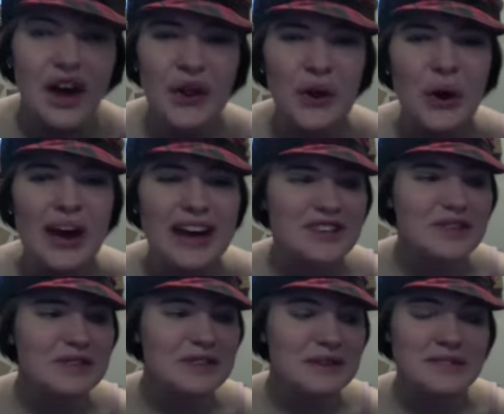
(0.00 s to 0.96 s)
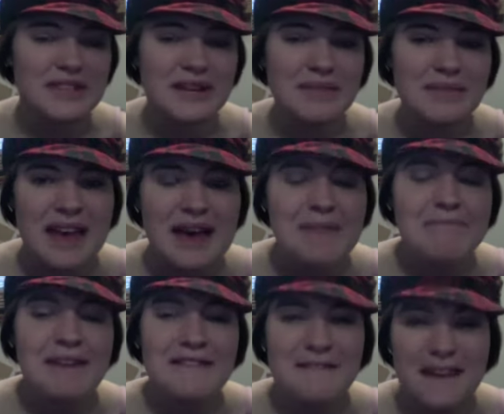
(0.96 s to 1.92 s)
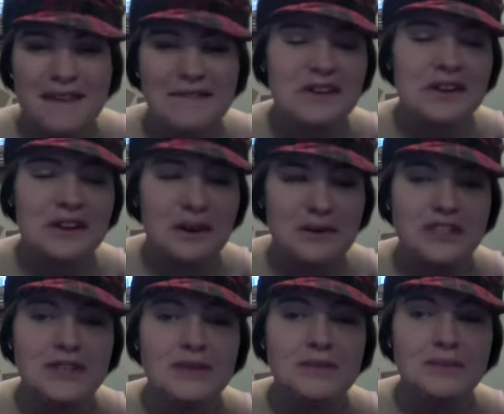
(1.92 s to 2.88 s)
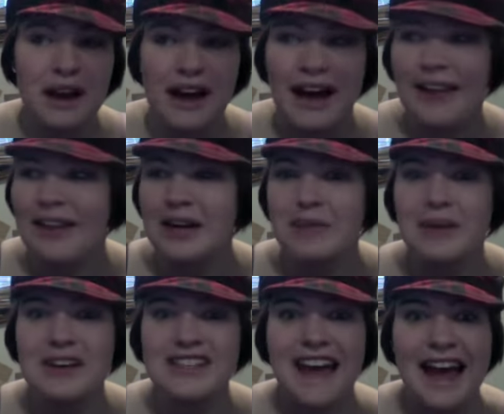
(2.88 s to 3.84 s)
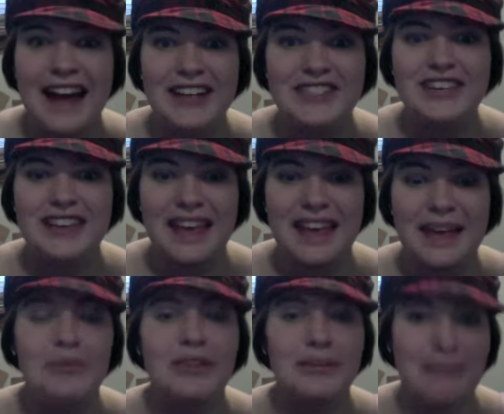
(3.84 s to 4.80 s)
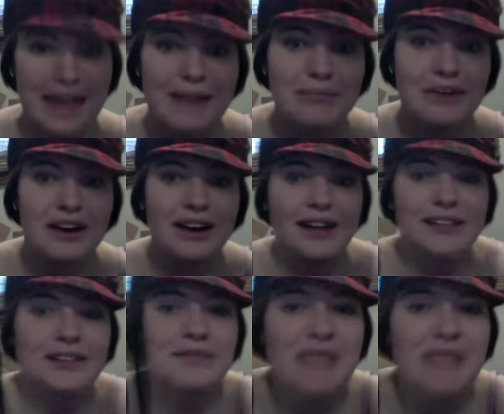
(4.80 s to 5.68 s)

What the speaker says: Although I do use them, my favorite go-to eyeliner brush actually came with a makeup product.